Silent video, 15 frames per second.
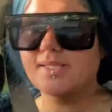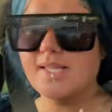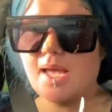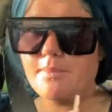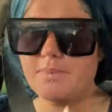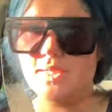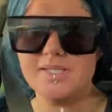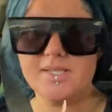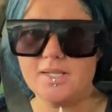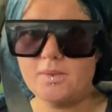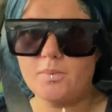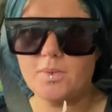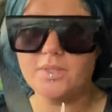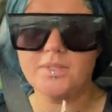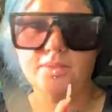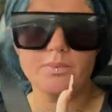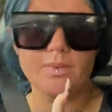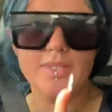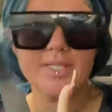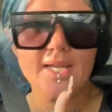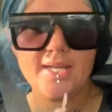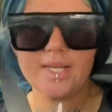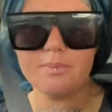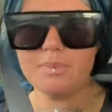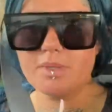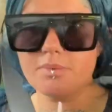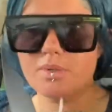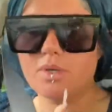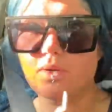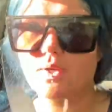that means that it will, will not have been
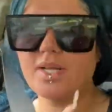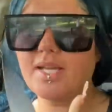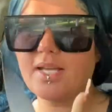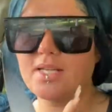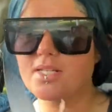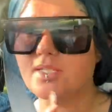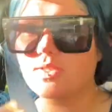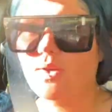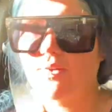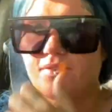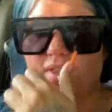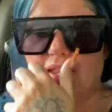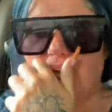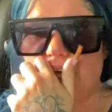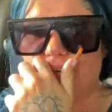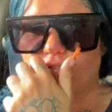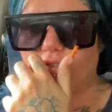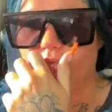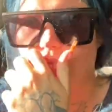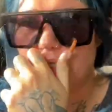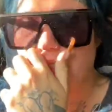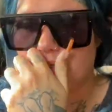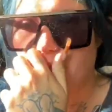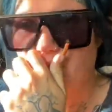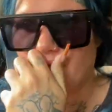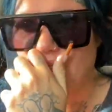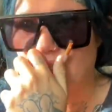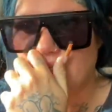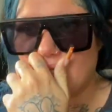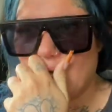recording, and also I feel like I have toothpaste on my
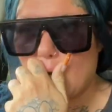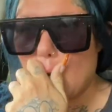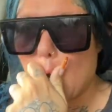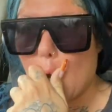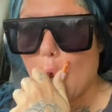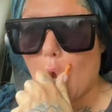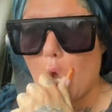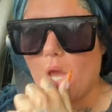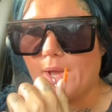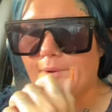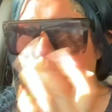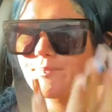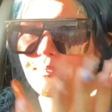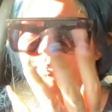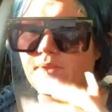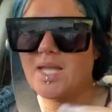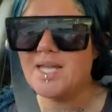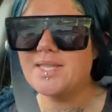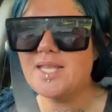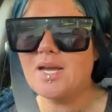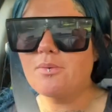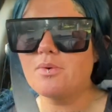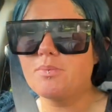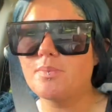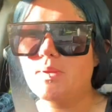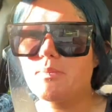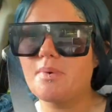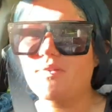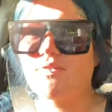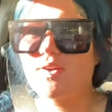face. And that would be
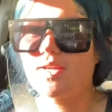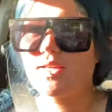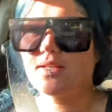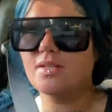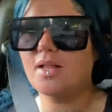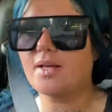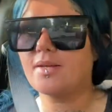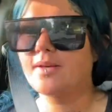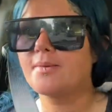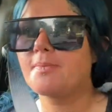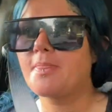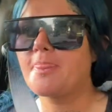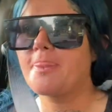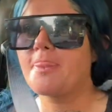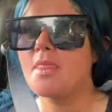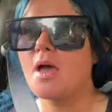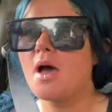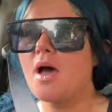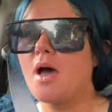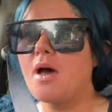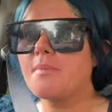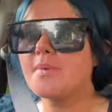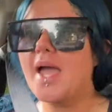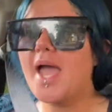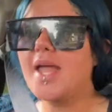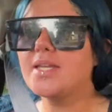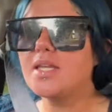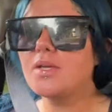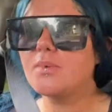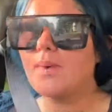my fucking luck. Um,
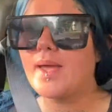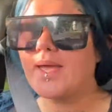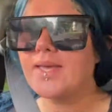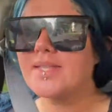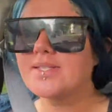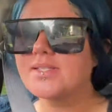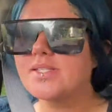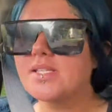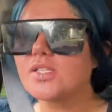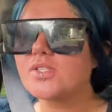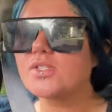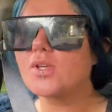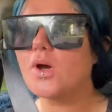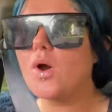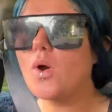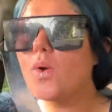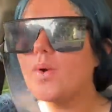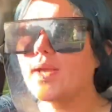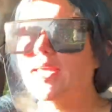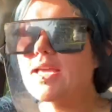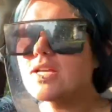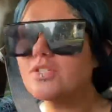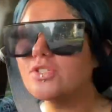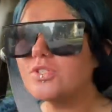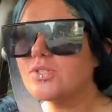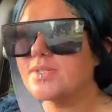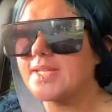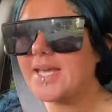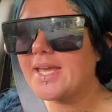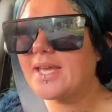anyways, so
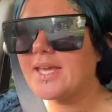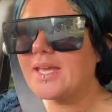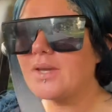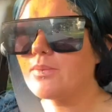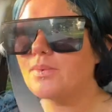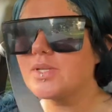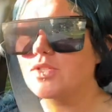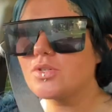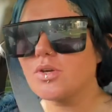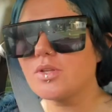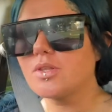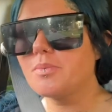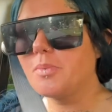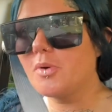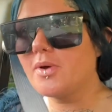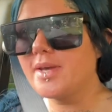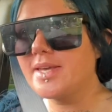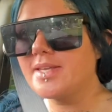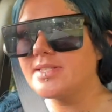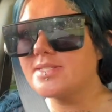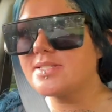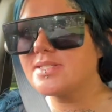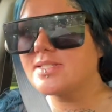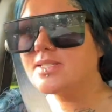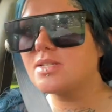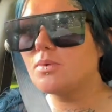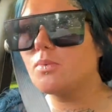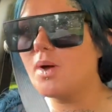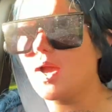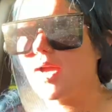yesterday we took the boys to
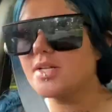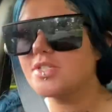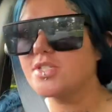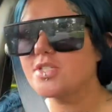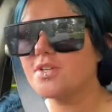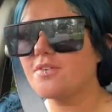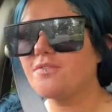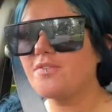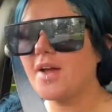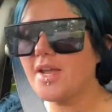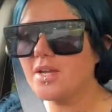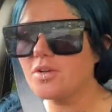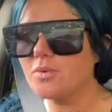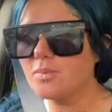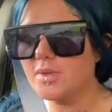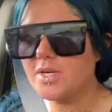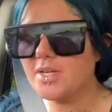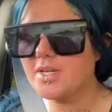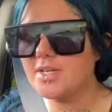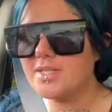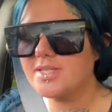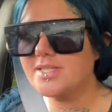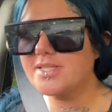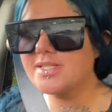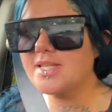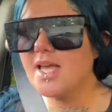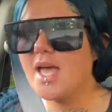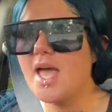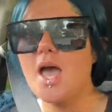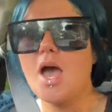watch fireworks
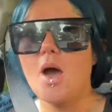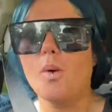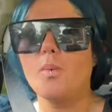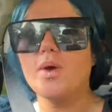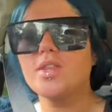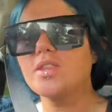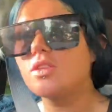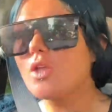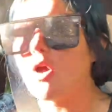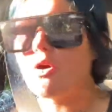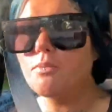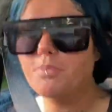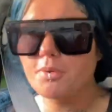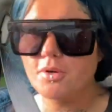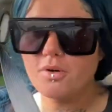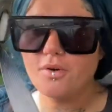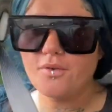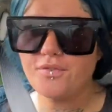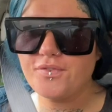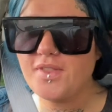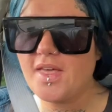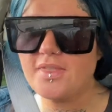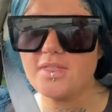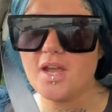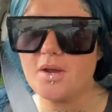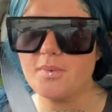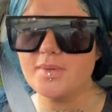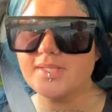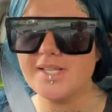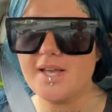with no proof that there
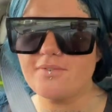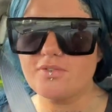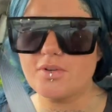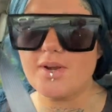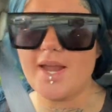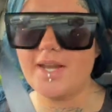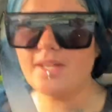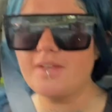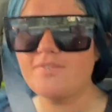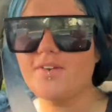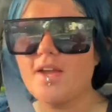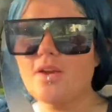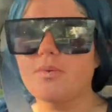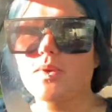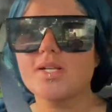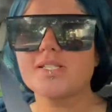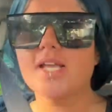was ever any fireworks.